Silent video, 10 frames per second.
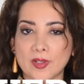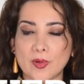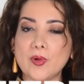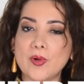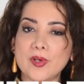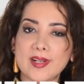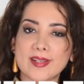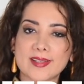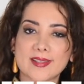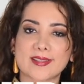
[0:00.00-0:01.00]
or
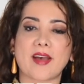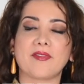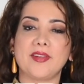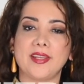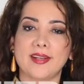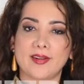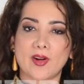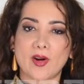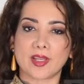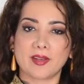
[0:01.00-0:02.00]
Safir rock.